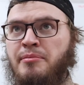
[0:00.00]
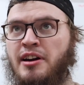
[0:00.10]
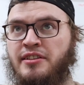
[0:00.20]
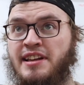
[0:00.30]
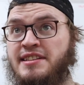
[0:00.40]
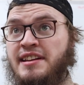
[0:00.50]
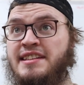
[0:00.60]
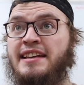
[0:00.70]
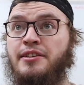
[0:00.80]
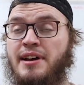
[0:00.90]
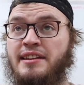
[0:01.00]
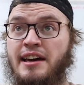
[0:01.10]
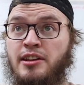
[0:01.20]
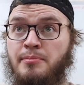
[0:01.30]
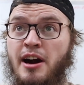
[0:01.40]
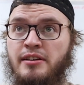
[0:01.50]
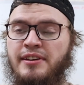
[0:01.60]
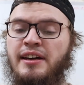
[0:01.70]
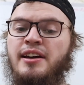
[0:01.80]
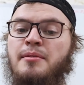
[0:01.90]
partner that's going to take the other part of
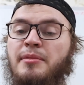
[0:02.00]
it,